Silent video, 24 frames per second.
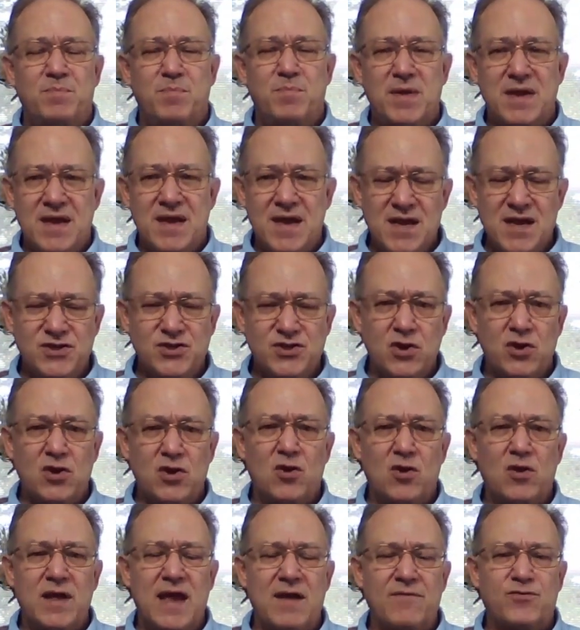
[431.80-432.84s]
Because you can
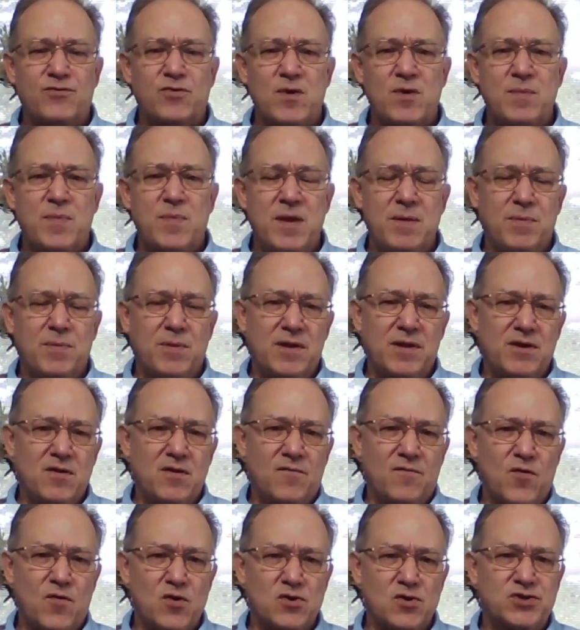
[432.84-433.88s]
only have 3 people in
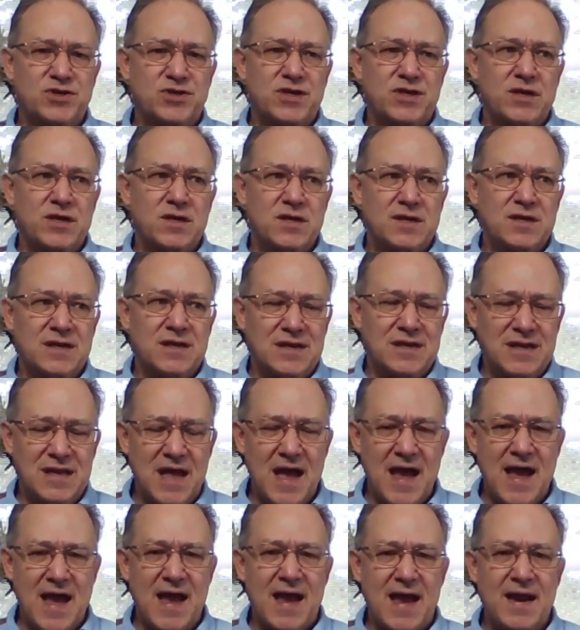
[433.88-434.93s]
your first
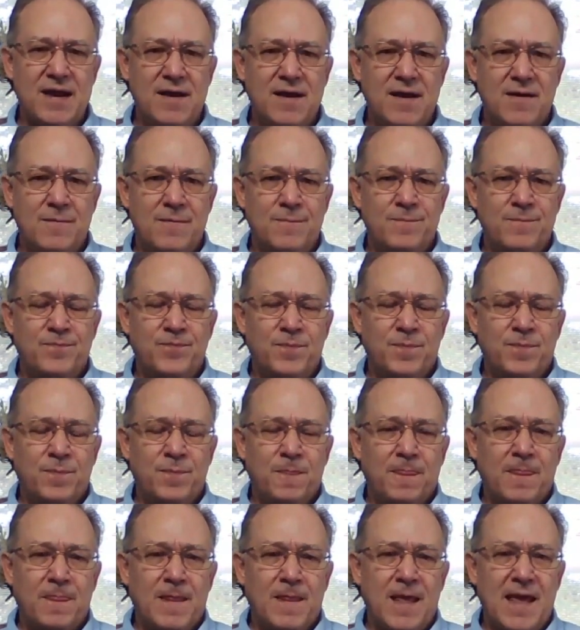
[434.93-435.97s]
line,
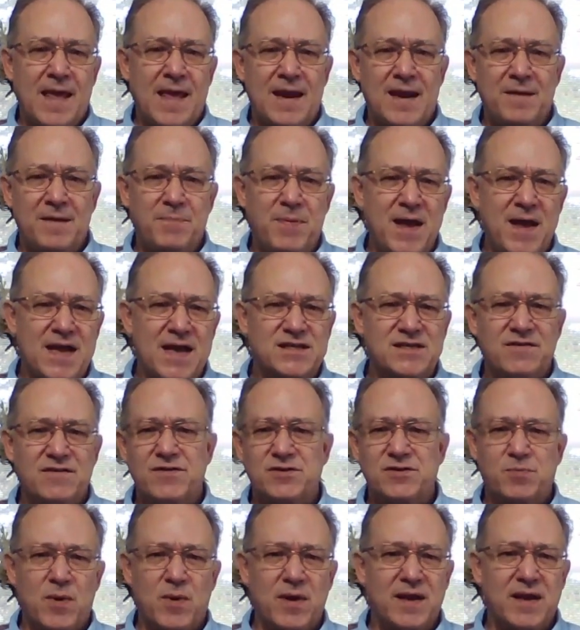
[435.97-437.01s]
and OnPassive
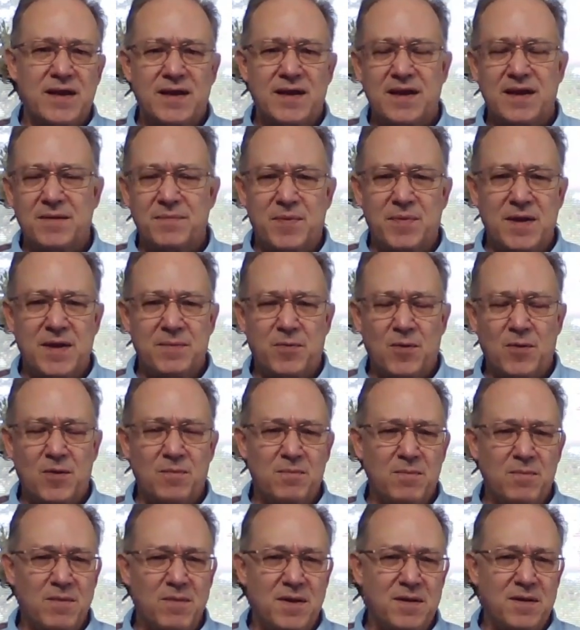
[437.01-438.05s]
is bringing in
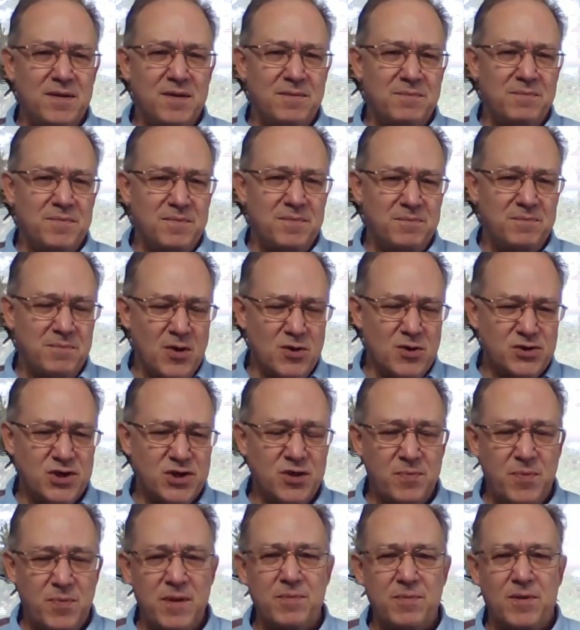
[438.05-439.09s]
people, most
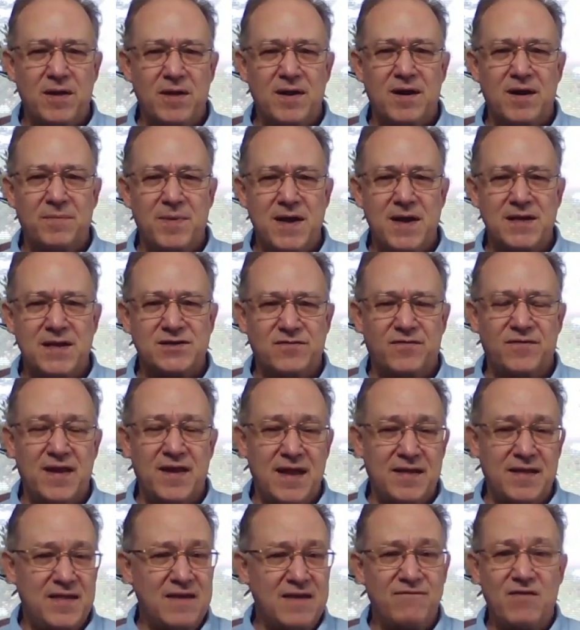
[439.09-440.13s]
of the people in OnPassive
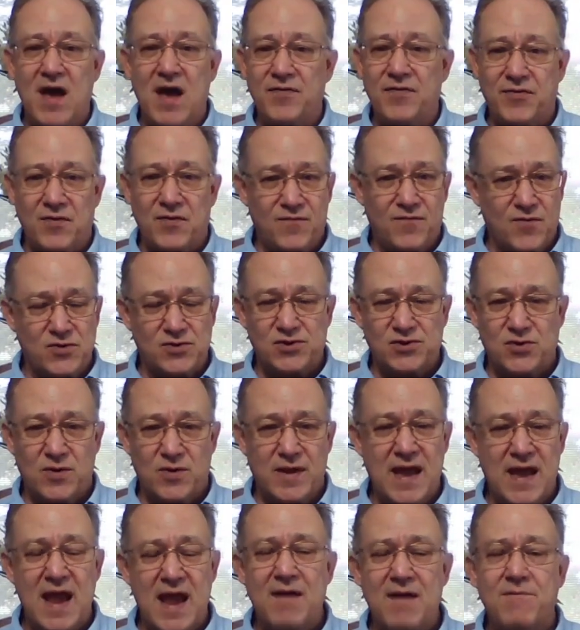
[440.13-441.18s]
today, they've got their first
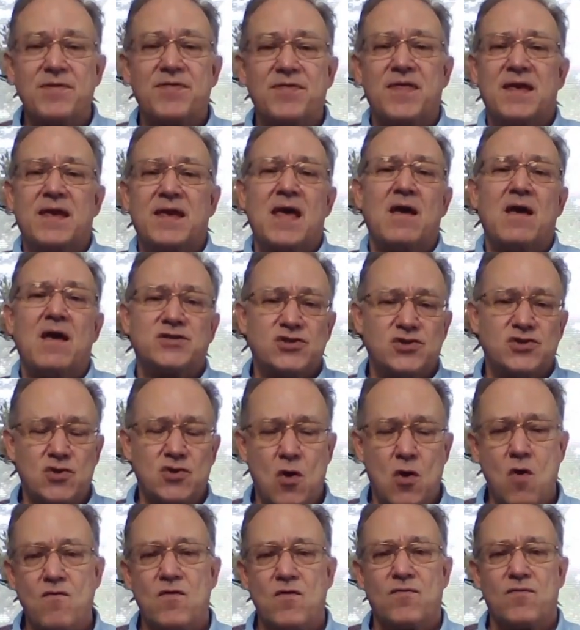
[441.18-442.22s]
3. Everything else is
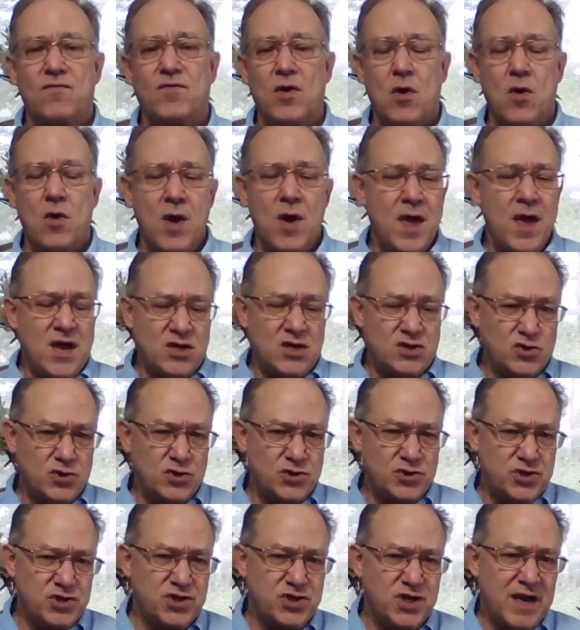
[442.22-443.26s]
overflow. So
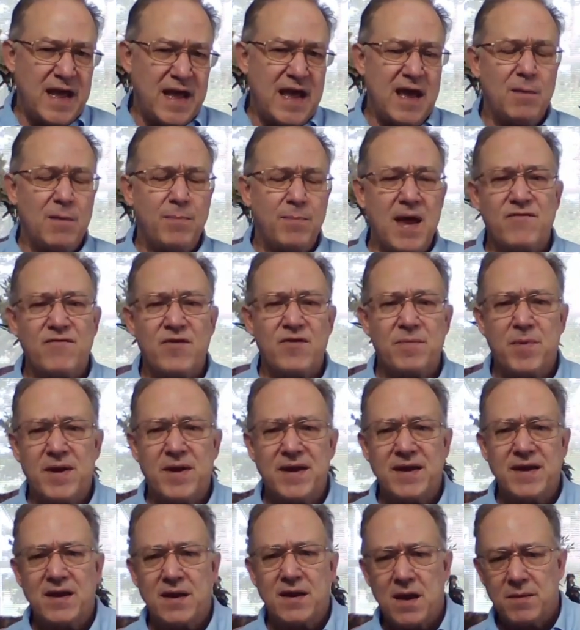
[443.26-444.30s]
it's just going to help
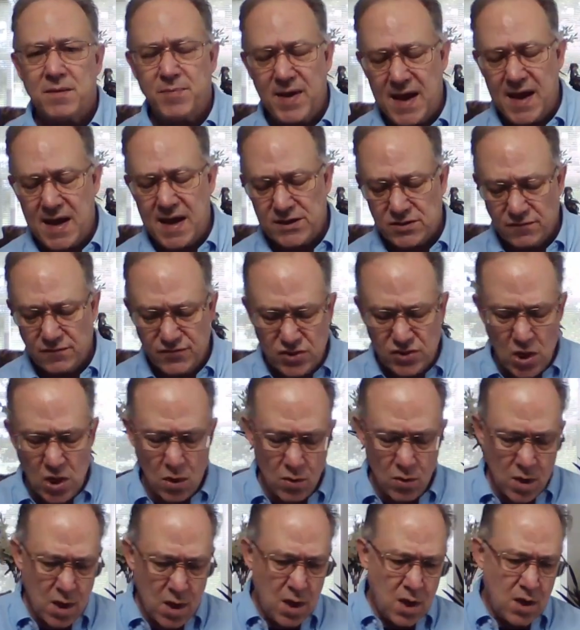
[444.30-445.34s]
everybody in OnPassive.
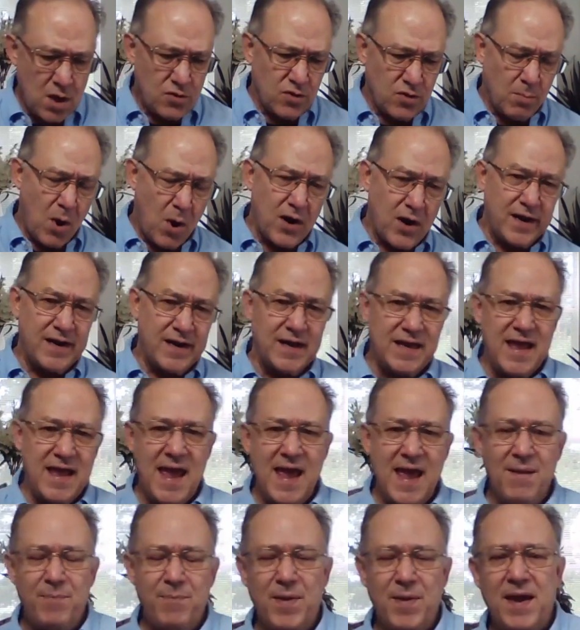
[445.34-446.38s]
So the marketing
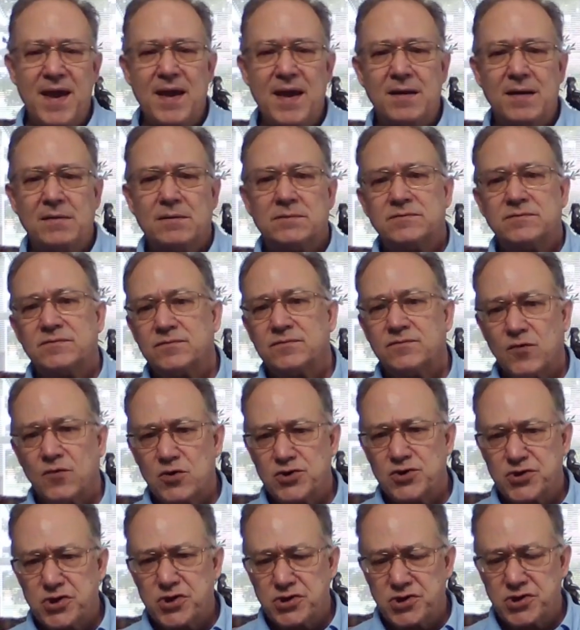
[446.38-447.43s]
campaign,
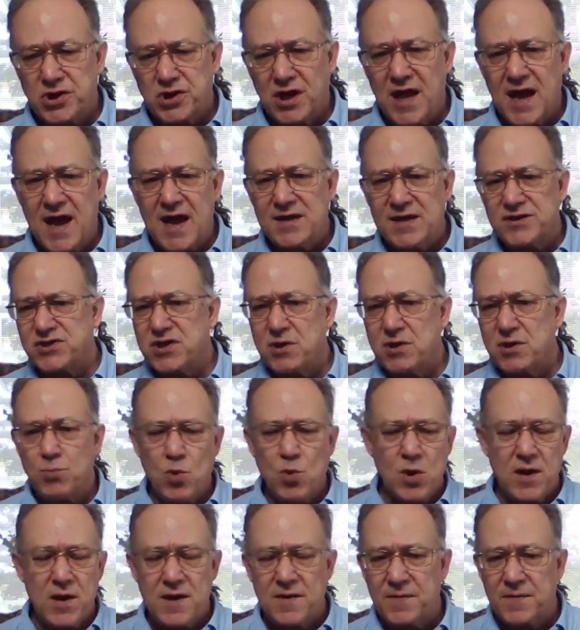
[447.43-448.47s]
1st of July,
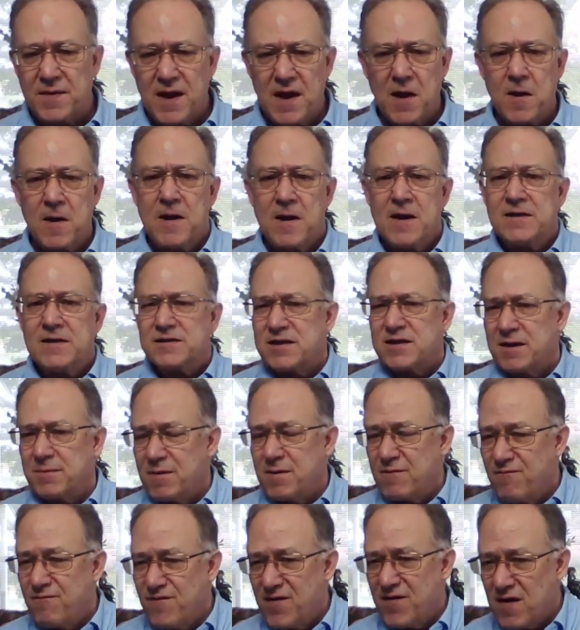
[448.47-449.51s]
somewhere in there, it's going
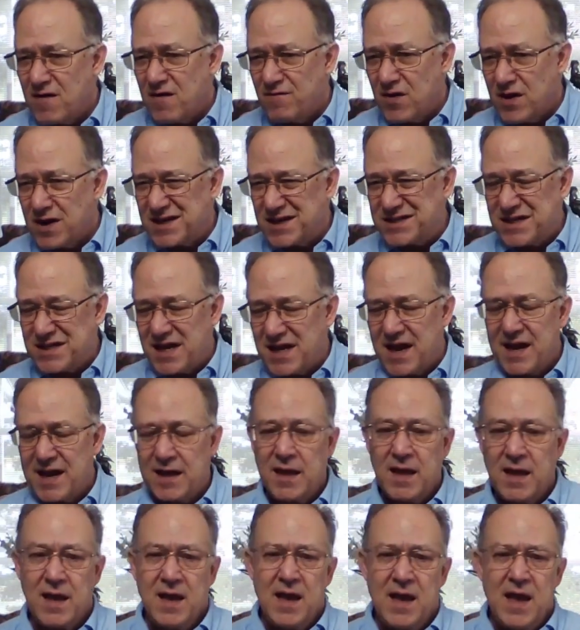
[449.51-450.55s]
to be very, very
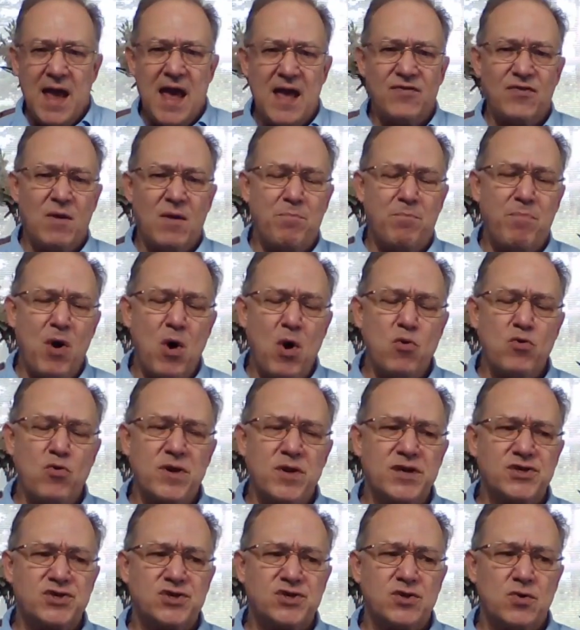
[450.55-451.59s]
exciting. And the
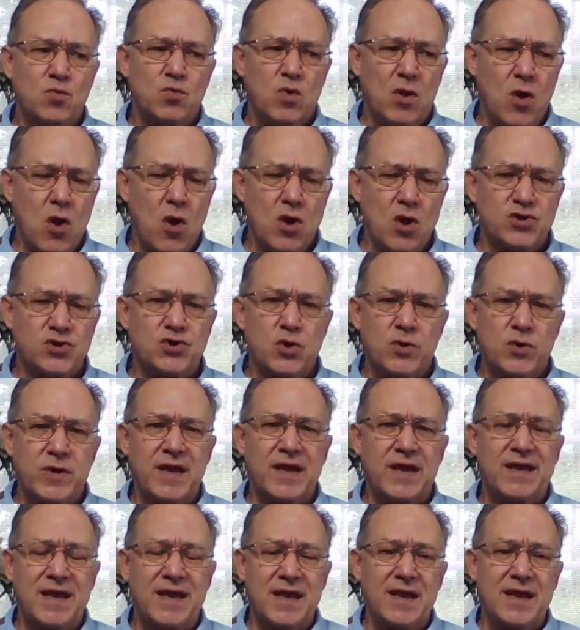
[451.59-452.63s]
bonus will also
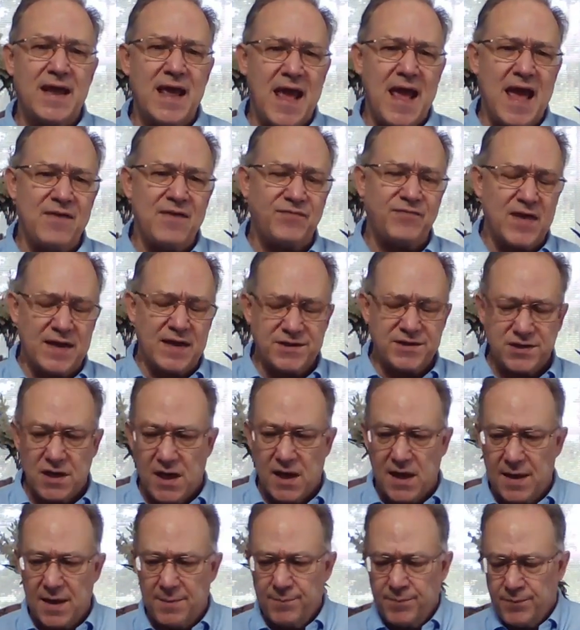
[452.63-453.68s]
kick in at that
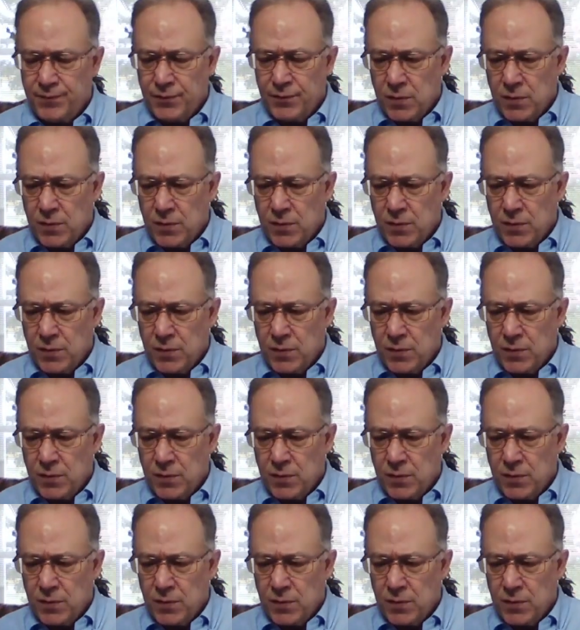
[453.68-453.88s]
time.